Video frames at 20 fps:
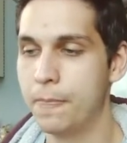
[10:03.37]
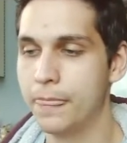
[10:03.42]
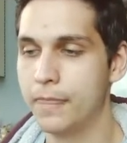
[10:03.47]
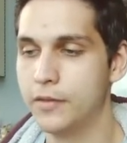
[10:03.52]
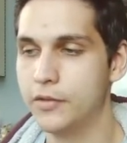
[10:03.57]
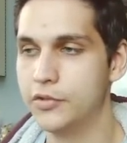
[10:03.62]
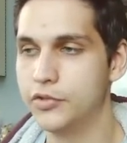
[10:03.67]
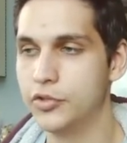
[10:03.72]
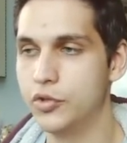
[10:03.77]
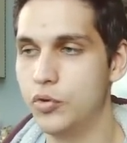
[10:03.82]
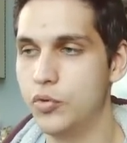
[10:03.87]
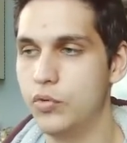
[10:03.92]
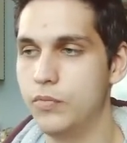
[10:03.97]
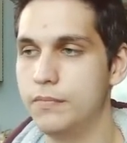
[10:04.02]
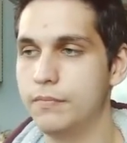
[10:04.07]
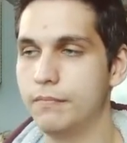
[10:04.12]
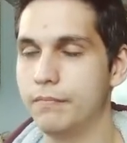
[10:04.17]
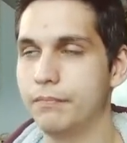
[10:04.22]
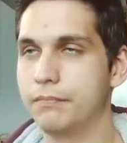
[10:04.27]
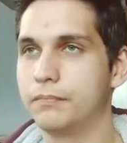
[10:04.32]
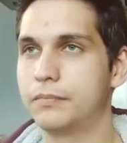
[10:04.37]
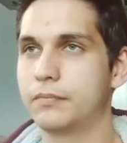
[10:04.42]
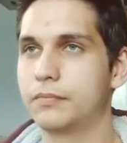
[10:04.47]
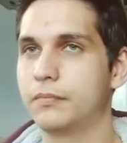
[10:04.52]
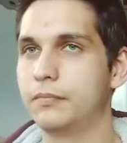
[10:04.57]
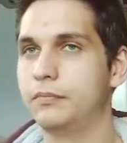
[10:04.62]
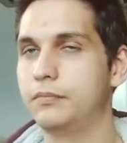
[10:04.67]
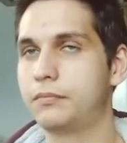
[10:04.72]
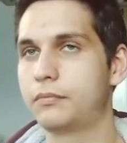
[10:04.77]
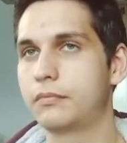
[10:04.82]
So,
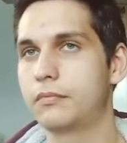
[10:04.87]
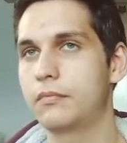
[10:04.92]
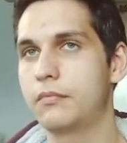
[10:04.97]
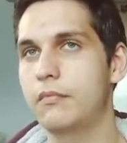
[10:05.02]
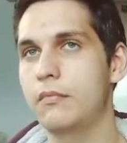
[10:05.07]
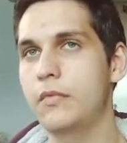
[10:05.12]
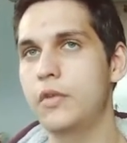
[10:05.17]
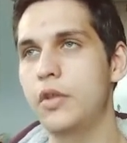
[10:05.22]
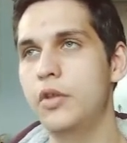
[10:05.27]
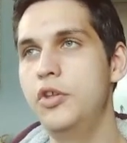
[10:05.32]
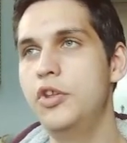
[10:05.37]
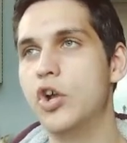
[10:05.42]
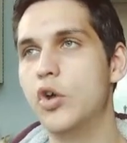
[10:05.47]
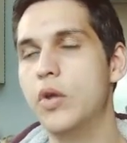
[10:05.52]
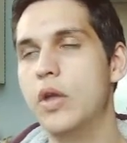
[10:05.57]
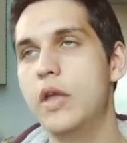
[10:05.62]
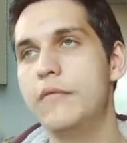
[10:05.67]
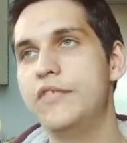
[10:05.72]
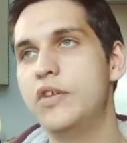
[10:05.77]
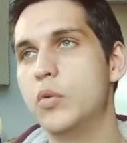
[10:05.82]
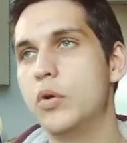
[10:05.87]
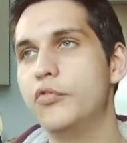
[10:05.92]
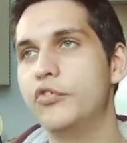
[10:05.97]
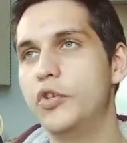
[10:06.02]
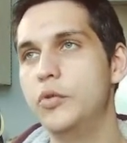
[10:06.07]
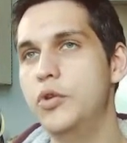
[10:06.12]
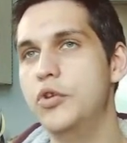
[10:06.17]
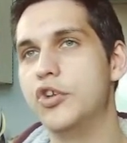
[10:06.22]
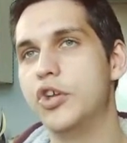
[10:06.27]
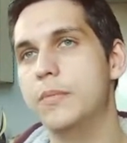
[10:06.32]
you know, if you want
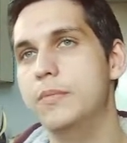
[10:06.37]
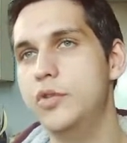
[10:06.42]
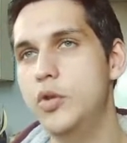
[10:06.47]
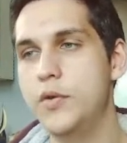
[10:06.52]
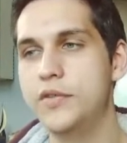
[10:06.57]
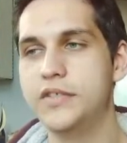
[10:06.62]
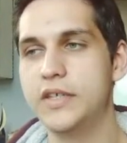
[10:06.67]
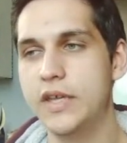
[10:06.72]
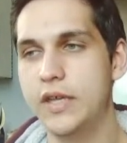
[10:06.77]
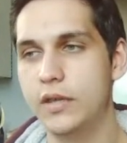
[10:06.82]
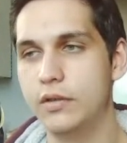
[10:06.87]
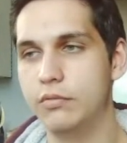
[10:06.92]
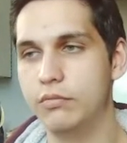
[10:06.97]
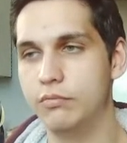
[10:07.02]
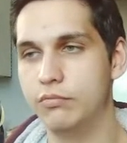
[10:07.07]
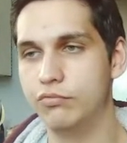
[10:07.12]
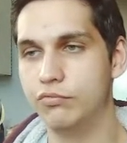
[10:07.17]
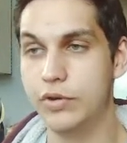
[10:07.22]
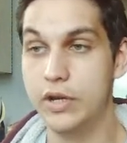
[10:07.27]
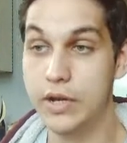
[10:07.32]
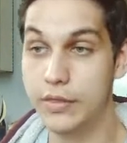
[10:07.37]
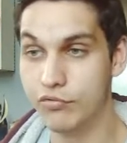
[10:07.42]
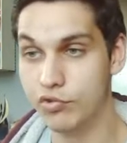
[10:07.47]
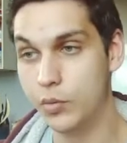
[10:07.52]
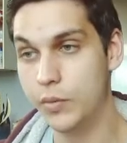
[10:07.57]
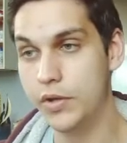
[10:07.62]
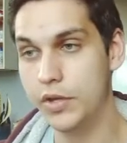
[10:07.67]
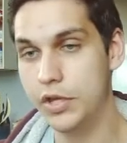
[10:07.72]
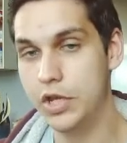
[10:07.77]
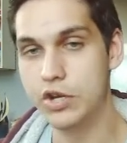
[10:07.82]
to, you can mute it, read
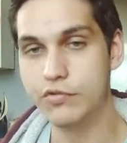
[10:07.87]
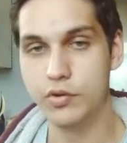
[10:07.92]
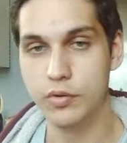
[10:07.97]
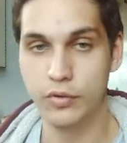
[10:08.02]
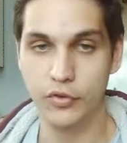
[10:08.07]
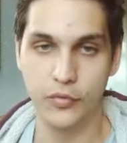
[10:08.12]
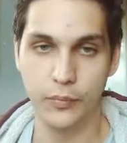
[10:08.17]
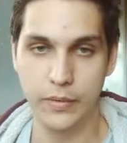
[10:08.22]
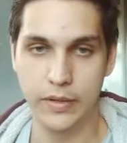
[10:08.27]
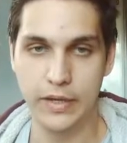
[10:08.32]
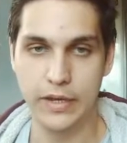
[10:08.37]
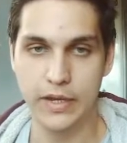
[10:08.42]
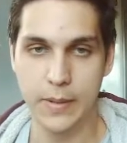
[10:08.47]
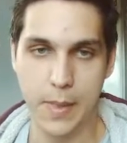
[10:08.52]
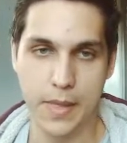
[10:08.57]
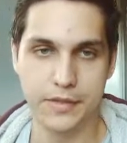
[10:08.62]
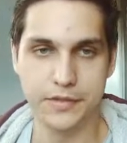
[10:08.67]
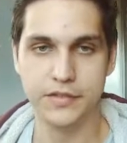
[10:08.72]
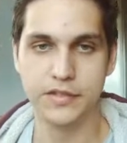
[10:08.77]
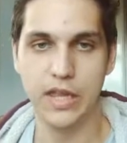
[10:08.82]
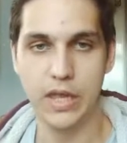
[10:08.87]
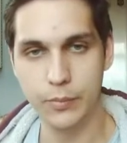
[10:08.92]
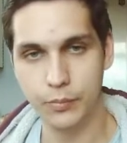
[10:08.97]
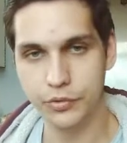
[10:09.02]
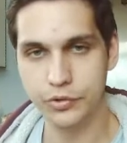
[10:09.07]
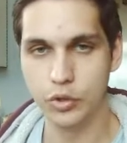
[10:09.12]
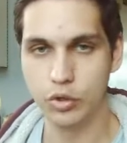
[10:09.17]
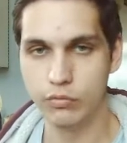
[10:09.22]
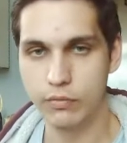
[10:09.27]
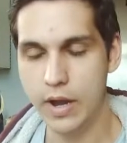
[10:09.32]
through it at your own speed, and then skip
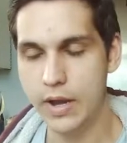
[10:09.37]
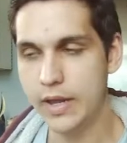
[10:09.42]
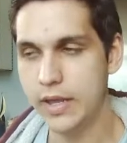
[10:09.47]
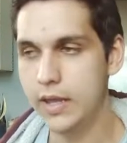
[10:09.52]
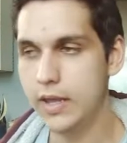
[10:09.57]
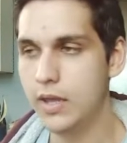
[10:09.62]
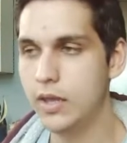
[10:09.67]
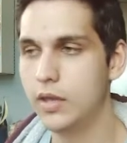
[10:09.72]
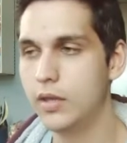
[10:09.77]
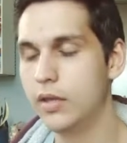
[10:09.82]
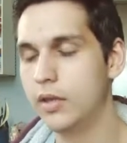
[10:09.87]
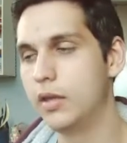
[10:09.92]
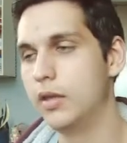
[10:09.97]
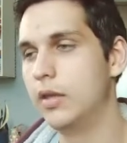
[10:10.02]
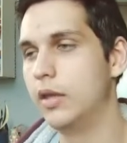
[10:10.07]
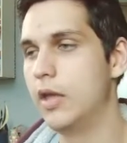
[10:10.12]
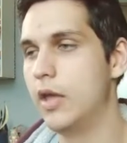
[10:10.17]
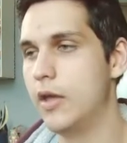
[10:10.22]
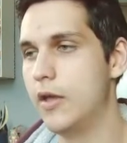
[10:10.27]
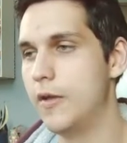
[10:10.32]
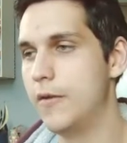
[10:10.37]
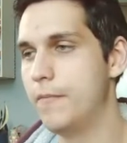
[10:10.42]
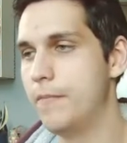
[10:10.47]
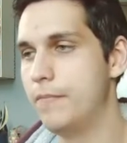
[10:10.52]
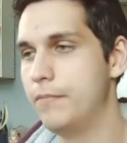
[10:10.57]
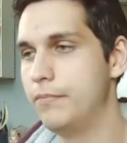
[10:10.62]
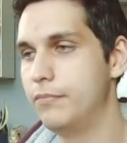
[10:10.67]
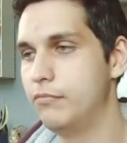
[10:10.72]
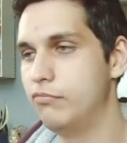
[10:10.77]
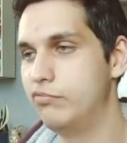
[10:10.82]
when you're ready.
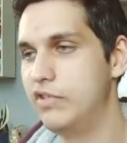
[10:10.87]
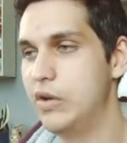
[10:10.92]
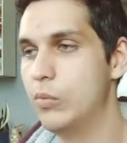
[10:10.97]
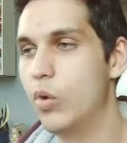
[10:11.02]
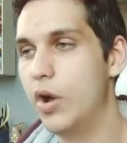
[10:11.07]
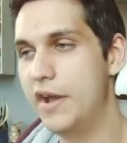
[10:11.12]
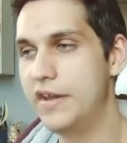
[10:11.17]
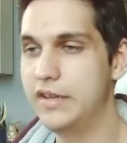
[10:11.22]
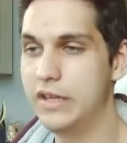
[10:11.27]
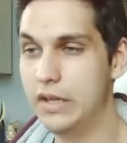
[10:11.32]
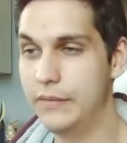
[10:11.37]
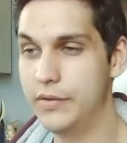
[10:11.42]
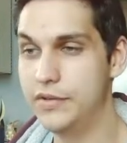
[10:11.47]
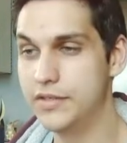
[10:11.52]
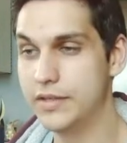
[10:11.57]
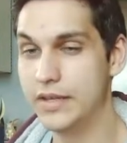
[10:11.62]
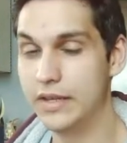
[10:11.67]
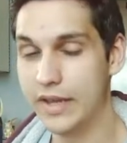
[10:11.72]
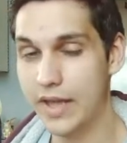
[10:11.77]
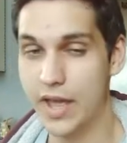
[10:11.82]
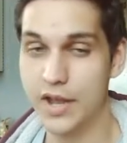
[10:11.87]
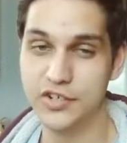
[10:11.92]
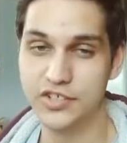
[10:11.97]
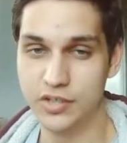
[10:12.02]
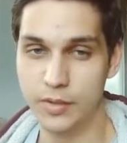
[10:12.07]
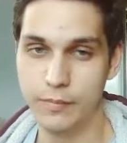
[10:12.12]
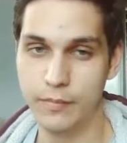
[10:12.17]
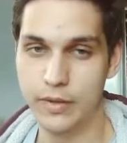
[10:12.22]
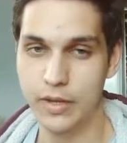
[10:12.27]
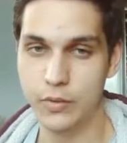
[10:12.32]
Rewind it if you didn't catch
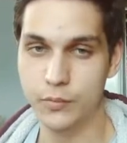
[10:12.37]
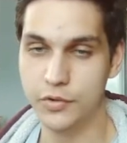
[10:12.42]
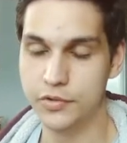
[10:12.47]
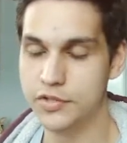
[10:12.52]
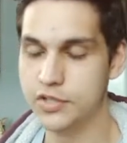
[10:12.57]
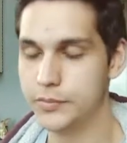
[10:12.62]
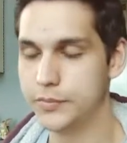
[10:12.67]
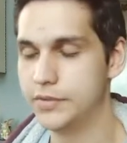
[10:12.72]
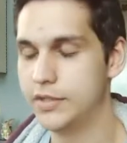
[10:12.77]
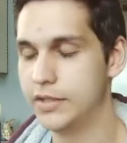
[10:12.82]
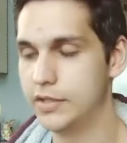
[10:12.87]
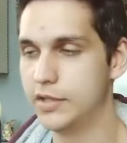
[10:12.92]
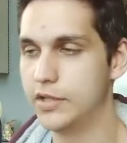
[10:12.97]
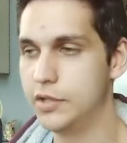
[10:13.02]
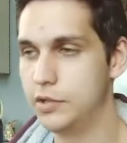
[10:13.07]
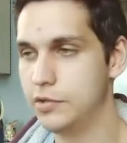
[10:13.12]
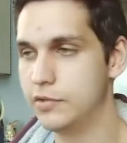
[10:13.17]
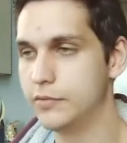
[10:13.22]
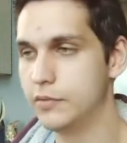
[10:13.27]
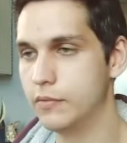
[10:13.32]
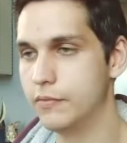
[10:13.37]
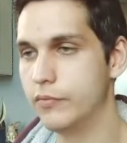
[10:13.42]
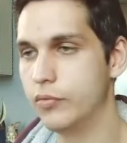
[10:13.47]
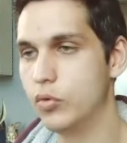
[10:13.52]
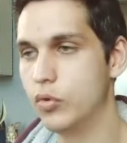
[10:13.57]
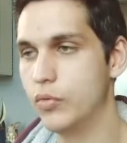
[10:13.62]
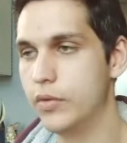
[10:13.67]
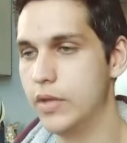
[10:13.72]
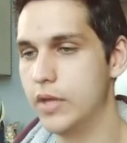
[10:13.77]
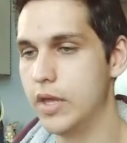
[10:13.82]
something, which is particularly useful
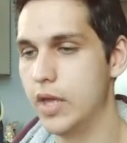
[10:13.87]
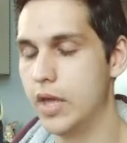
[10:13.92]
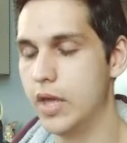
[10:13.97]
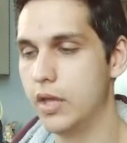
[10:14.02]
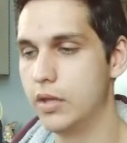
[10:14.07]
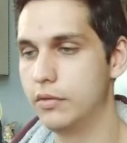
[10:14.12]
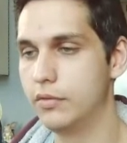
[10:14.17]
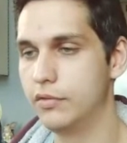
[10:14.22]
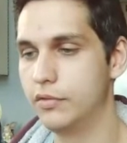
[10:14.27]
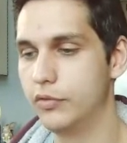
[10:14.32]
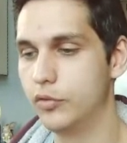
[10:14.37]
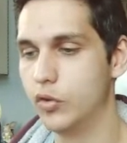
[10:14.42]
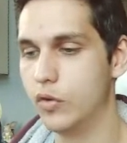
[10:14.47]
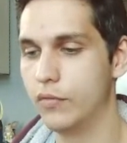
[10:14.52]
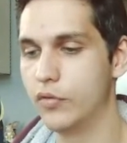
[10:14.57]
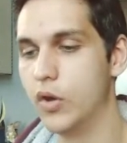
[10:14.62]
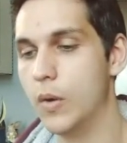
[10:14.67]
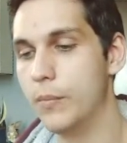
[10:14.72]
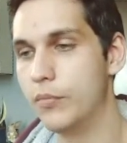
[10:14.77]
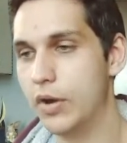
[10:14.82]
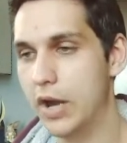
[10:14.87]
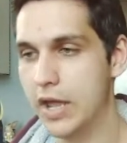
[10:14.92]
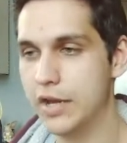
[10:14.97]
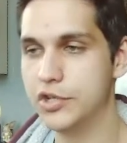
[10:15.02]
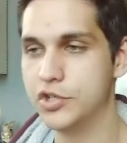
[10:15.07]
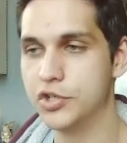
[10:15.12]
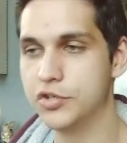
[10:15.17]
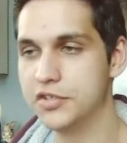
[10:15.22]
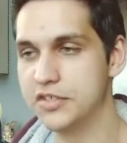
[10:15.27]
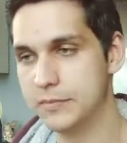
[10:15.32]
for the sort of
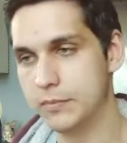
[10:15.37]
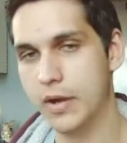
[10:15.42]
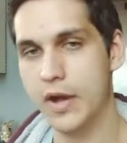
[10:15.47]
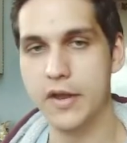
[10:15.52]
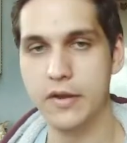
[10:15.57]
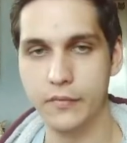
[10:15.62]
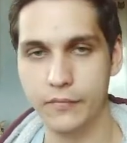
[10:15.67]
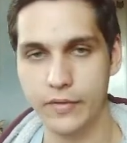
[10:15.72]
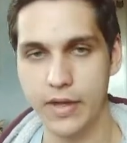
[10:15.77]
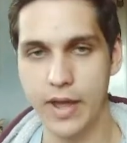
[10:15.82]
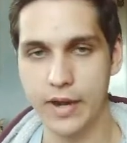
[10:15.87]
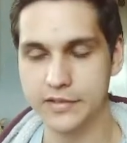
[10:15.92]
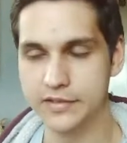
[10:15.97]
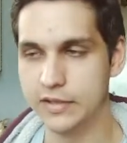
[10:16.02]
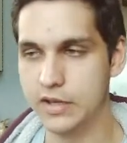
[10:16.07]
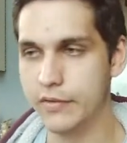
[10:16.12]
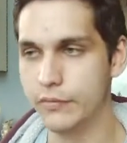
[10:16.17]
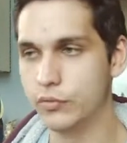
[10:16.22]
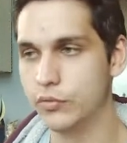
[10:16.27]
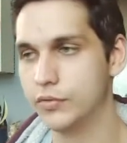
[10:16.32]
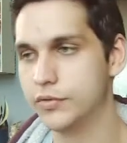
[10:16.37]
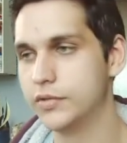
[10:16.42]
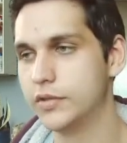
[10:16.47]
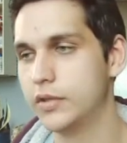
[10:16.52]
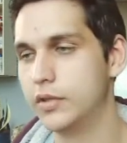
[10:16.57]
comprehension spider facts levels.